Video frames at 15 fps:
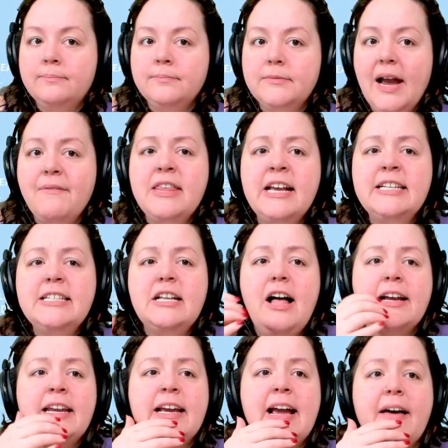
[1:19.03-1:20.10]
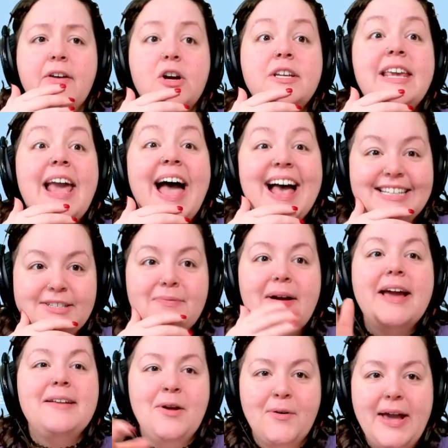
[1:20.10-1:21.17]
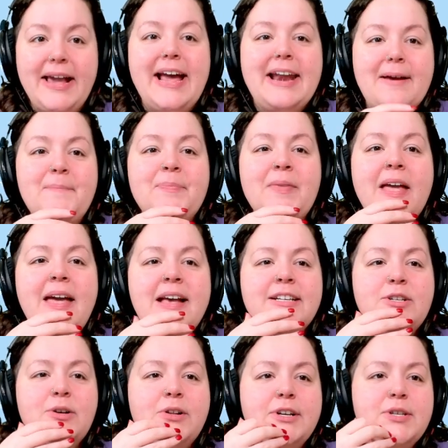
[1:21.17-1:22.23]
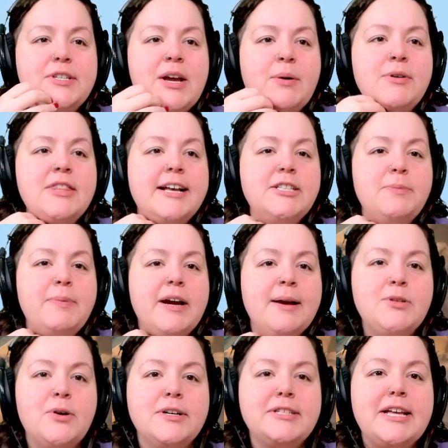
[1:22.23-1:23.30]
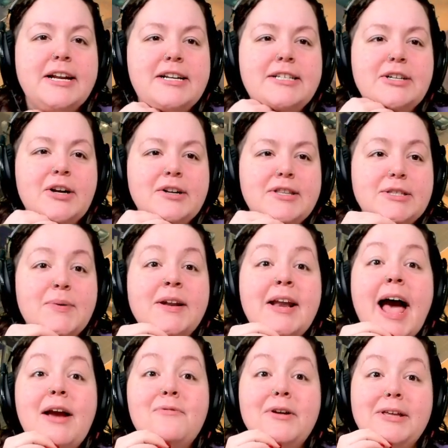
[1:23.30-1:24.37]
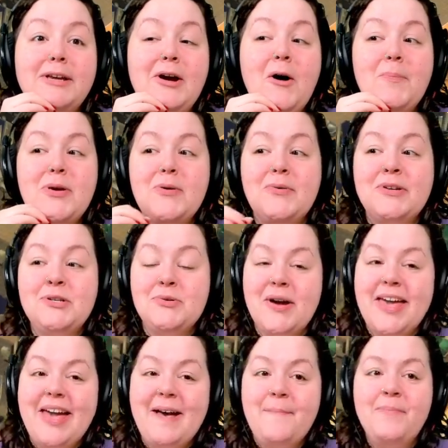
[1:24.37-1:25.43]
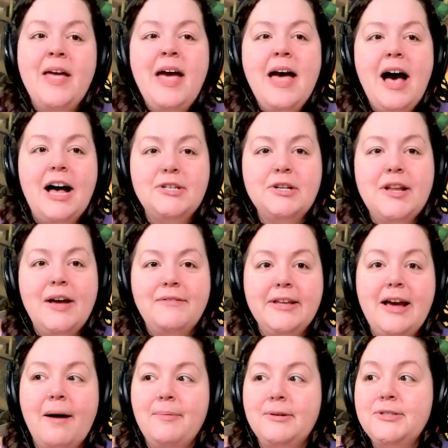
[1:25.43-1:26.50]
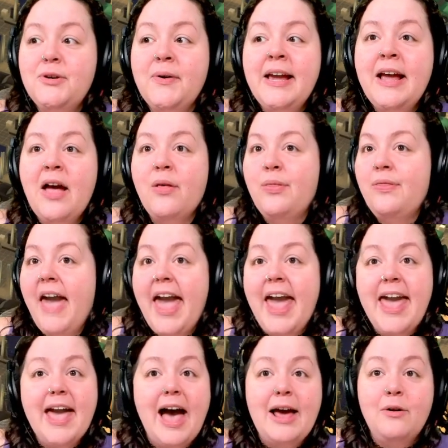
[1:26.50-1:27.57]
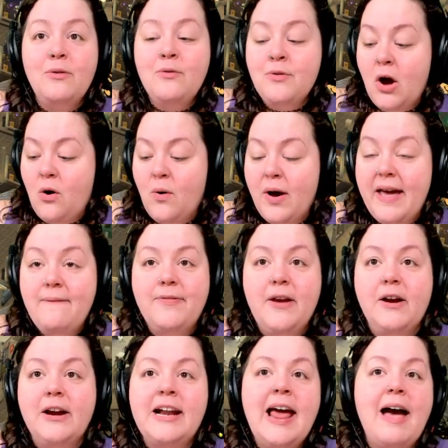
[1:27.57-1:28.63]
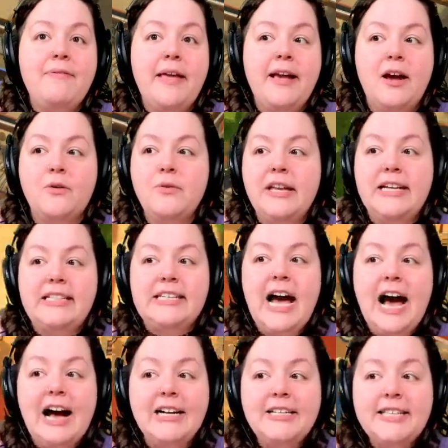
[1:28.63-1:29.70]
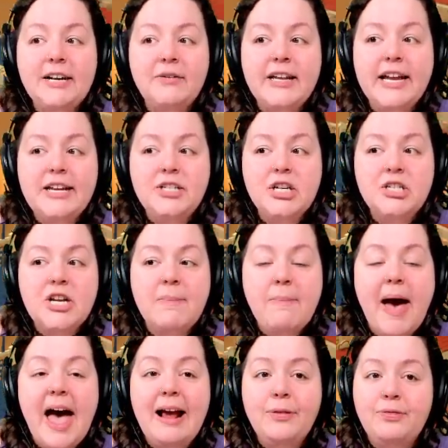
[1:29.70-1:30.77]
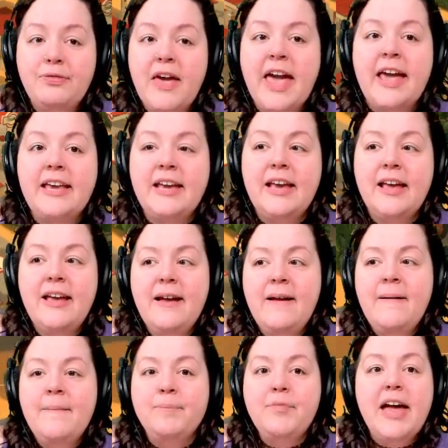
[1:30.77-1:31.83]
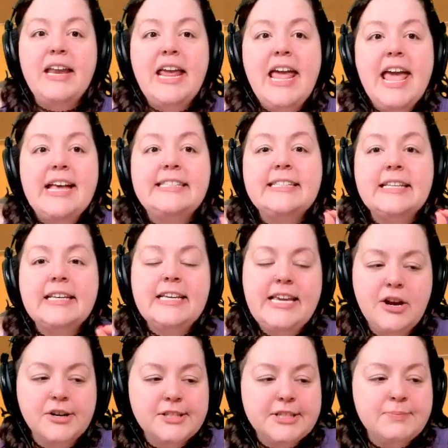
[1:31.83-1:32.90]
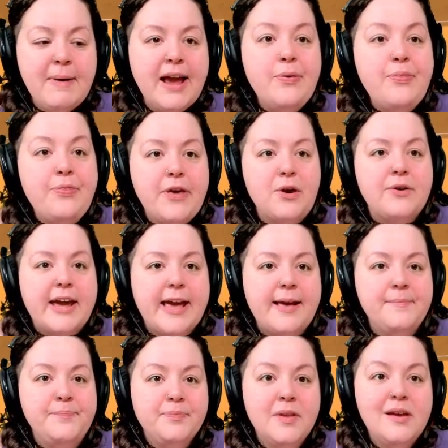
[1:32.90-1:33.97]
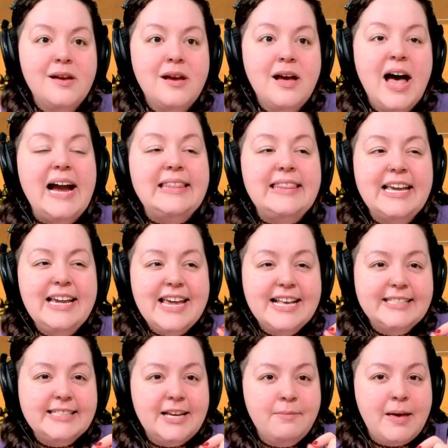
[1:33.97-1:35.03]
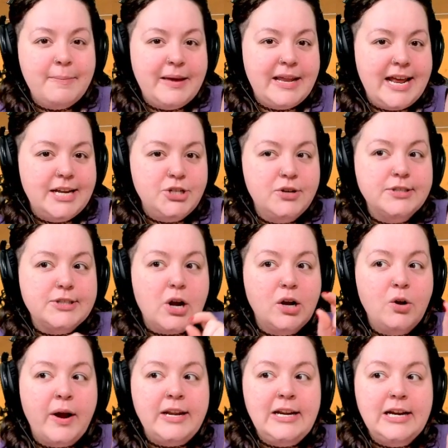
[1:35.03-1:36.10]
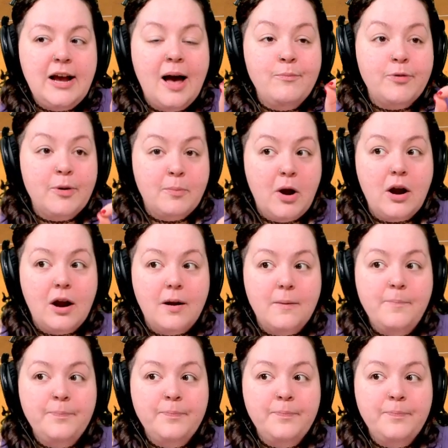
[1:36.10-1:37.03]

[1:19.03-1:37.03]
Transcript: Everything is clocking together. Yes, right. No, I get it. So close to done with that. So Barry. I'm excited to start this one. I really hope you enjoy it. How's your lovely couple doing? They, I don't know if they're going to have like a really toxic relationship. I think that his, here's my theory. I think his commitment issues are going to come from her.